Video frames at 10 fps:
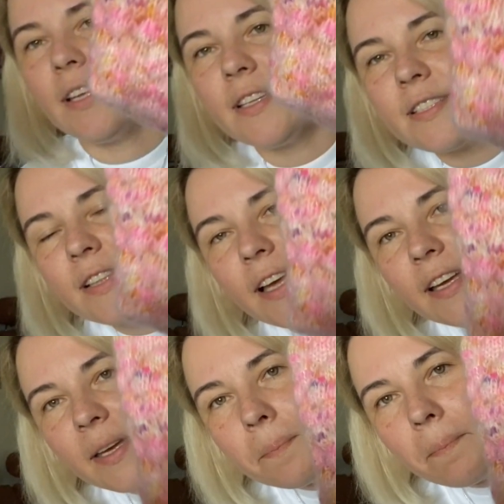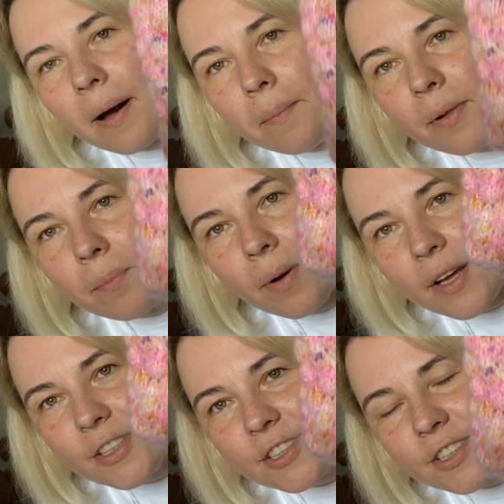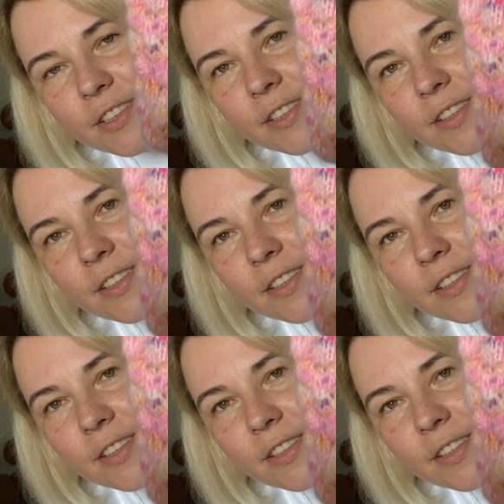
It's like a bubble pattern.